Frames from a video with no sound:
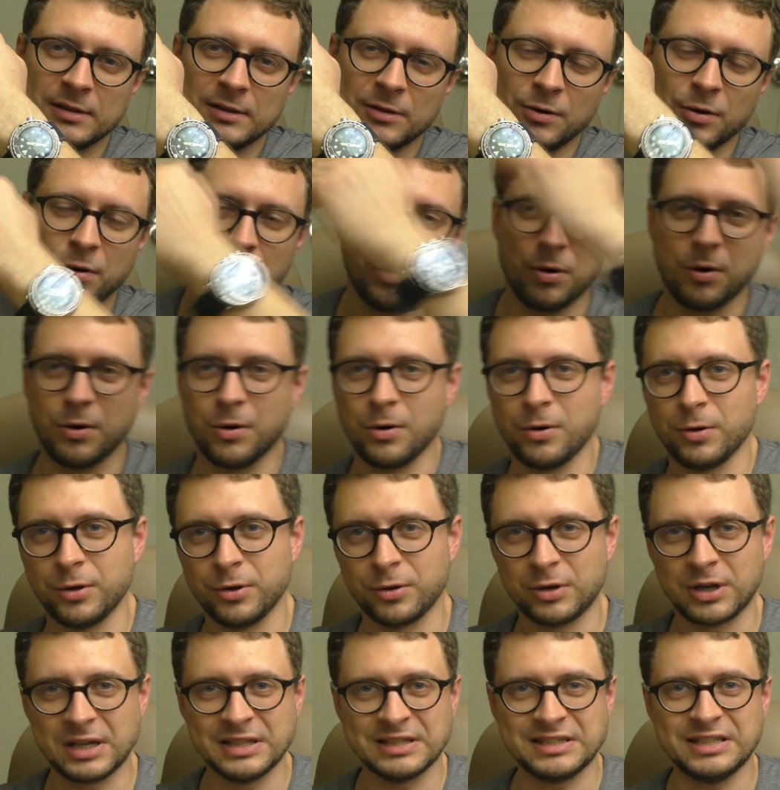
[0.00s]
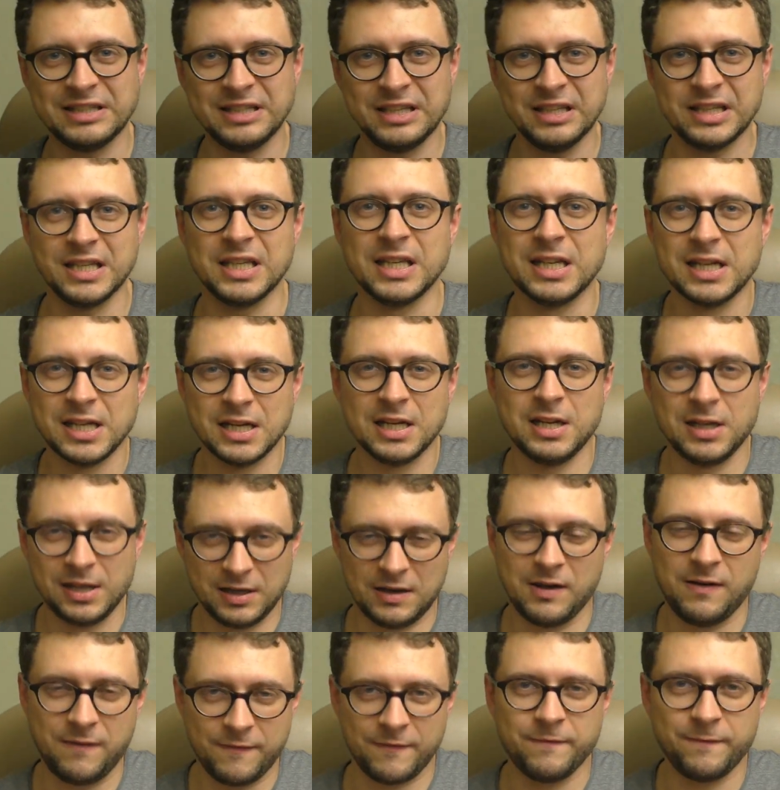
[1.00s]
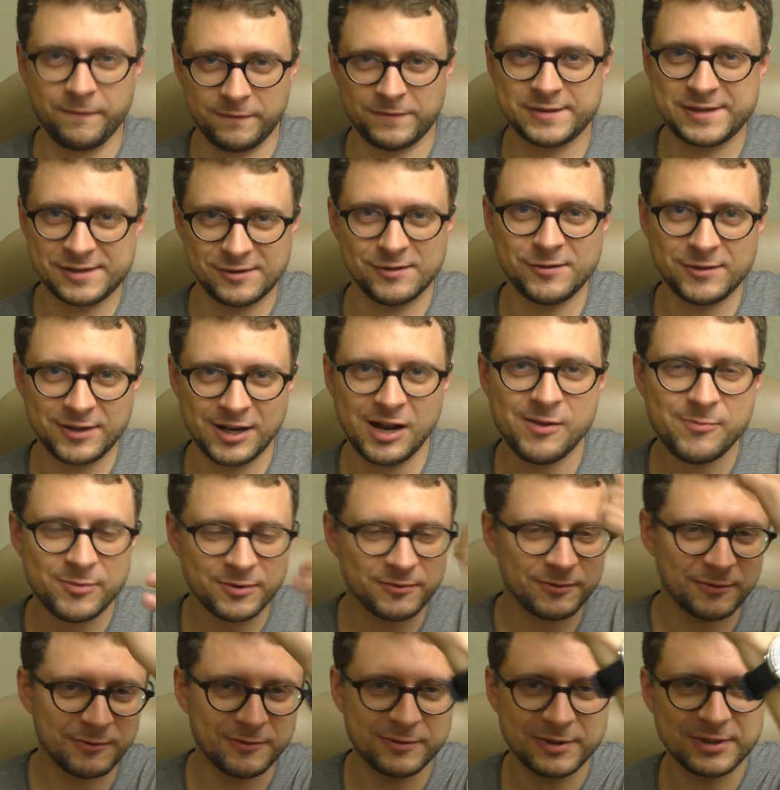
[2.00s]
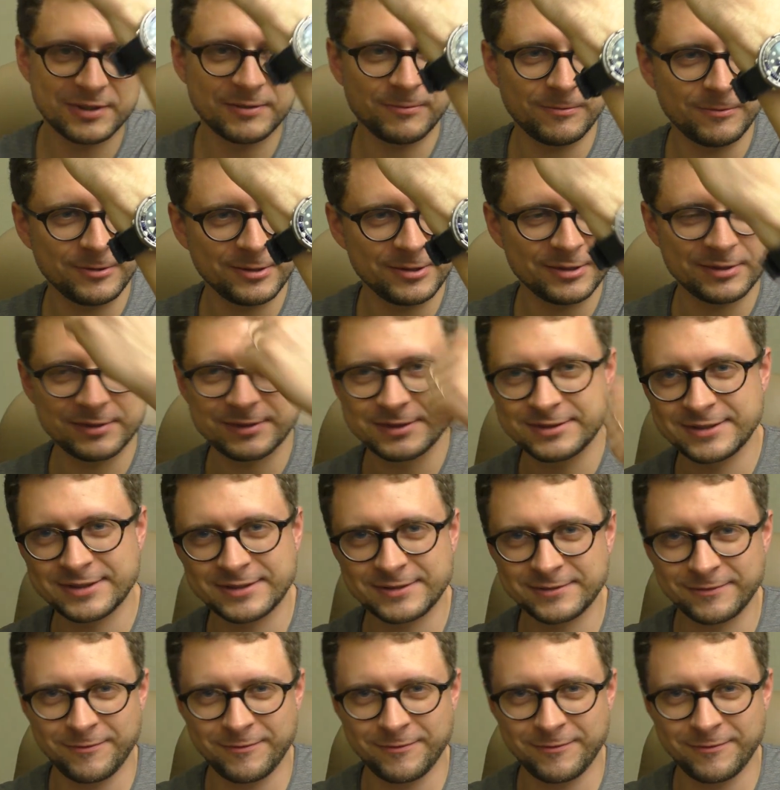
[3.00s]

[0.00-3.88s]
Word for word: Oh, you can see, I'm so happy with this watch. It's just,